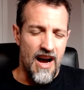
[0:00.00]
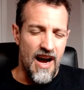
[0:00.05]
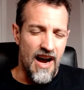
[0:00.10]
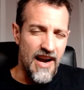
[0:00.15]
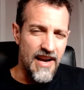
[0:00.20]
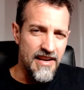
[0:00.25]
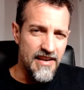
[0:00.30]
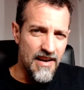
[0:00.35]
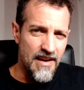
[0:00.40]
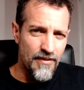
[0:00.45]

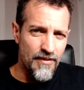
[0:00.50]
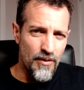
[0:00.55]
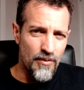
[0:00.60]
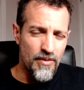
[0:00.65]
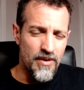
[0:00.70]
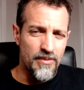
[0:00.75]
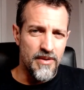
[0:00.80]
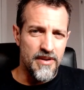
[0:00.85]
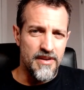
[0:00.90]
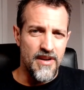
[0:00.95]
I never
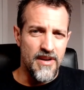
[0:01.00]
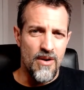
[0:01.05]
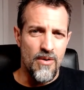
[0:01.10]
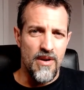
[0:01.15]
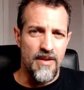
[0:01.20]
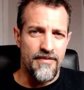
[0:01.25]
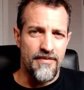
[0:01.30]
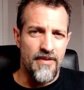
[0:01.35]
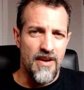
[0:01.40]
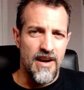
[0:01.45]
really know
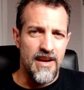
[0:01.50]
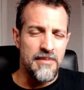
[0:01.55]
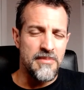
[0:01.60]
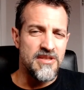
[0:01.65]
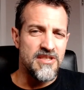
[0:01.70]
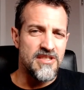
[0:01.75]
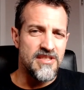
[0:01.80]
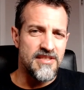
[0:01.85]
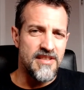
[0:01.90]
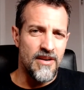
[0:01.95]
if I am
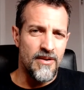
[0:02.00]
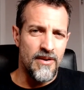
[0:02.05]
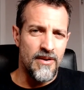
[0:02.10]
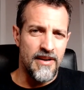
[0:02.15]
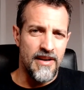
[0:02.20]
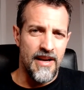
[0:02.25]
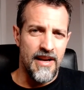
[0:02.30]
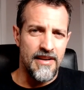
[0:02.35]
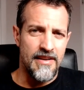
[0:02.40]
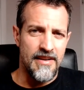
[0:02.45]

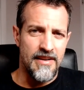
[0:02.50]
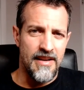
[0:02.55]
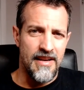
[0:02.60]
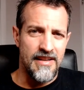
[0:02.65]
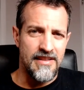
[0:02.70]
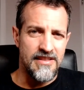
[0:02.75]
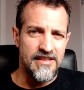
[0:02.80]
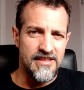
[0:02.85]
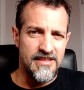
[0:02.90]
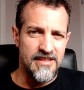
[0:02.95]
staring at
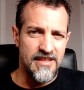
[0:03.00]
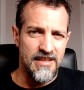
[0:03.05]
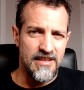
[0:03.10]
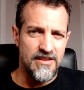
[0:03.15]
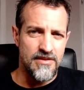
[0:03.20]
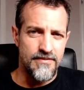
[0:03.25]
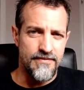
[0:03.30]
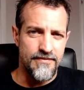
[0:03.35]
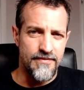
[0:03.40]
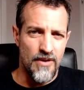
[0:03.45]
a
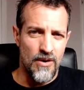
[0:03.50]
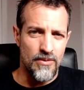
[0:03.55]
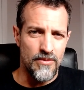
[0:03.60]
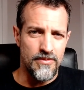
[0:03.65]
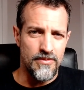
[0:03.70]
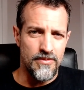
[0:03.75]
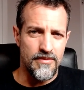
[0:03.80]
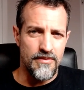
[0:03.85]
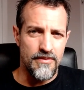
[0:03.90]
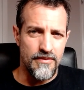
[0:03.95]
6
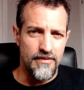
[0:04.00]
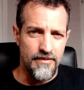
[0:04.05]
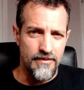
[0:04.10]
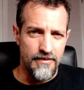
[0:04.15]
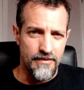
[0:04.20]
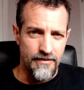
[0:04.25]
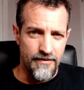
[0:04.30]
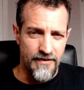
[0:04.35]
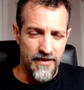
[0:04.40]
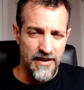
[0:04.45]
volt
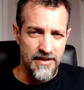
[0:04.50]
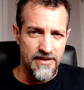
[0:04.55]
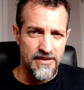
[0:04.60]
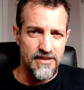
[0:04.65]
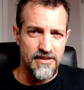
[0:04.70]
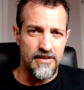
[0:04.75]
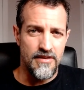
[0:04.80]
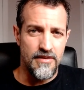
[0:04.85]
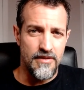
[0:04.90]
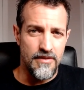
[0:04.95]

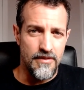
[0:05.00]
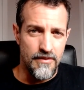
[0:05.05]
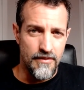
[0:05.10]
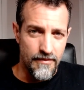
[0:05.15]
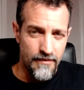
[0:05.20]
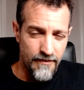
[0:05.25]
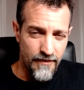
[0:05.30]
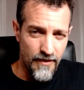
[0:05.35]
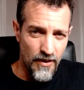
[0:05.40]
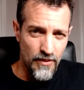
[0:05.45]
fixed
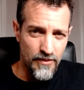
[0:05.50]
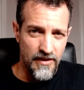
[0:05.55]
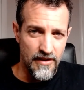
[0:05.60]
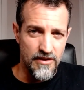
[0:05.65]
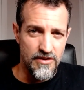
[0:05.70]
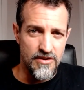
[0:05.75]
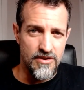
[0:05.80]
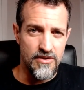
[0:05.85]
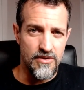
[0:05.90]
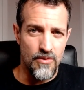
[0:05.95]

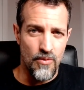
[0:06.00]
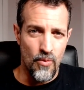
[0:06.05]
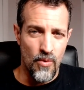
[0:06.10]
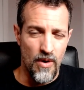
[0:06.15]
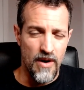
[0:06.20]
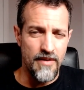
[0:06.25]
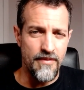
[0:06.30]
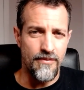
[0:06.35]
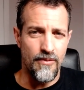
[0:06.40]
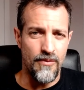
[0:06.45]
voltage
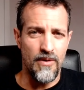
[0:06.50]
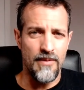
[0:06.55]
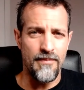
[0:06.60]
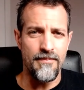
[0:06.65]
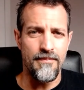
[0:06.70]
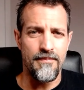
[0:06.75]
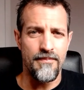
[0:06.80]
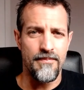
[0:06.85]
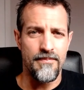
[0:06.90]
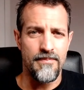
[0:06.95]
waveform,
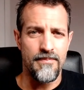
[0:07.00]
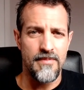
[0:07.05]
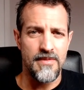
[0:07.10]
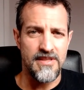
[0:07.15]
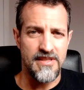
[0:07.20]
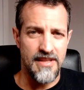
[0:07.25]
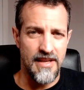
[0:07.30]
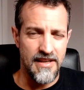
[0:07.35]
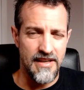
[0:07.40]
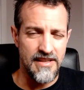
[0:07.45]

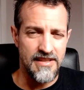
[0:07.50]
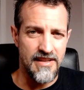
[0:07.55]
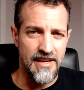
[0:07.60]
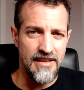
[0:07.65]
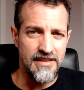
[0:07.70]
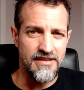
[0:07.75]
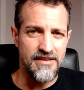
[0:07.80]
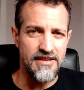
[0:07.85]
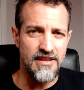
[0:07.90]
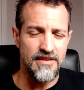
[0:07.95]
steady
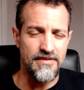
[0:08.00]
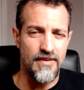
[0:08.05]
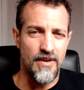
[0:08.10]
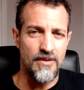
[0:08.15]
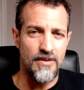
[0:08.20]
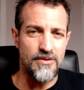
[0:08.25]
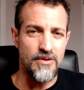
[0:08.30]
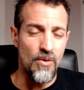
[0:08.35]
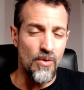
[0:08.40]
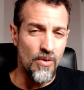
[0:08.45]
state 6
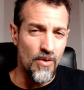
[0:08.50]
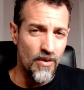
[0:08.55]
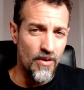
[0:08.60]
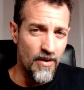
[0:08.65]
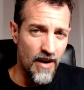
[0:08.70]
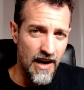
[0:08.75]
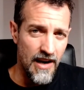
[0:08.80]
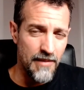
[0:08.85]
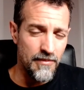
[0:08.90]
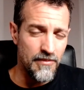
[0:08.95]
volts,
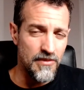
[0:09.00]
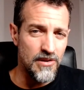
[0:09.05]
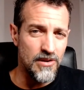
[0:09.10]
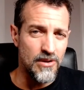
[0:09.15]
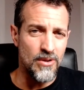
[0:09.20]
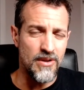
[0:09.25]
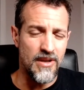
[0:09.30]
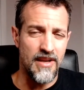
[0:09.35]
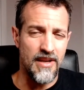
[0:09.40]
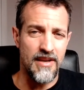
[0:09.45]
or I'm
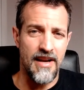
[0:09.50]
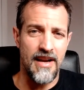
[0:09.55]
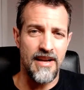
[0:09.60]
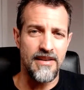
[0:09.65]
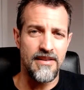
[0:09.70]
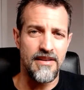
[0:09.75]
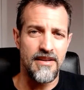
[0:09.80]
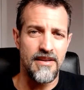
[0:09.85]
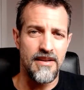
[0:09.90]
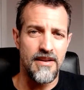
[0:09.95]
looking
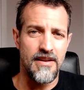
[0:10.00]
at